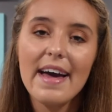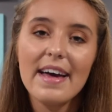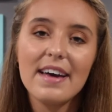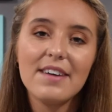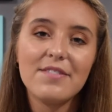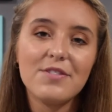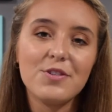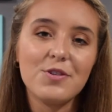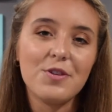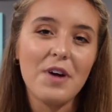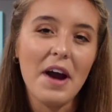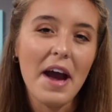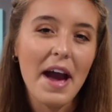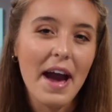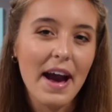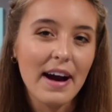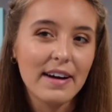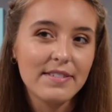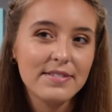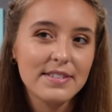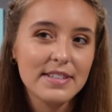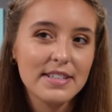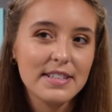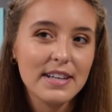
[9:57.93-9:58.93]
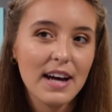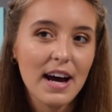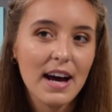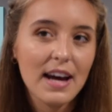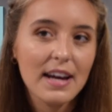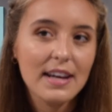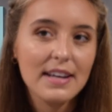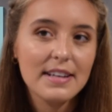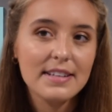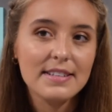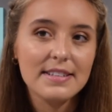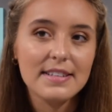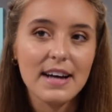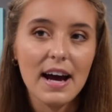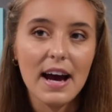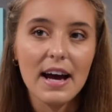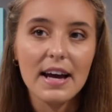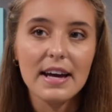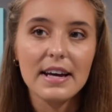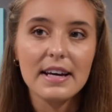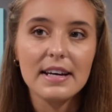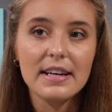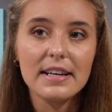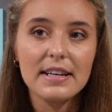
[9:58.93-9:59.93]
if you have to tie it,
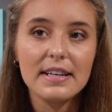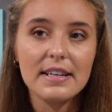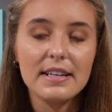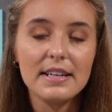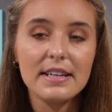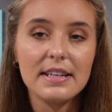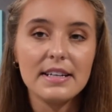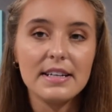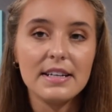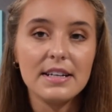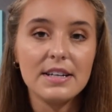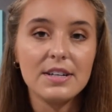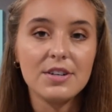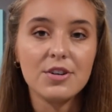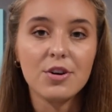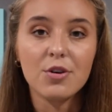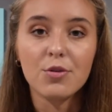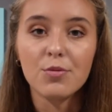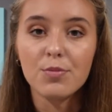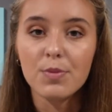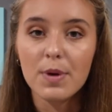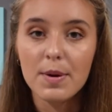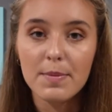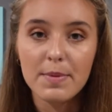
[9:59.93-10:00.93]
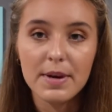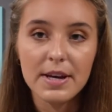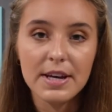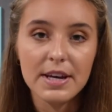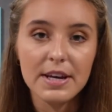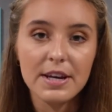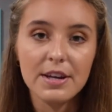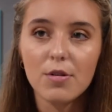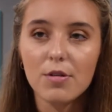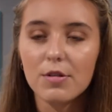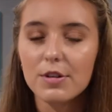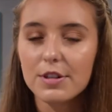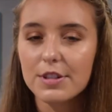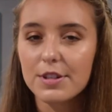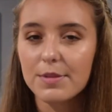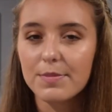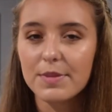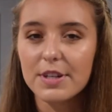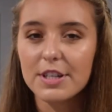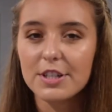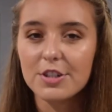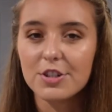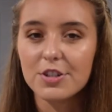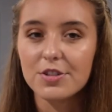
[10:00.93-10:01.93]
tie it in a ribbon or
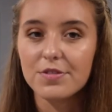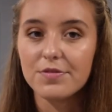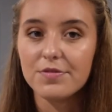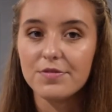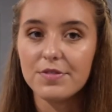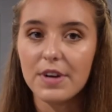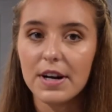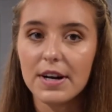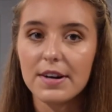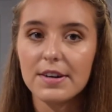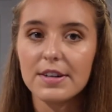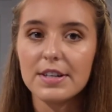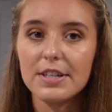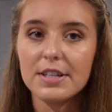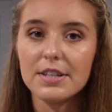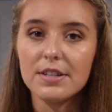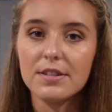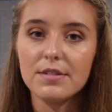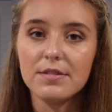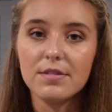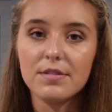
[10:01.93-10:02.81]
something just very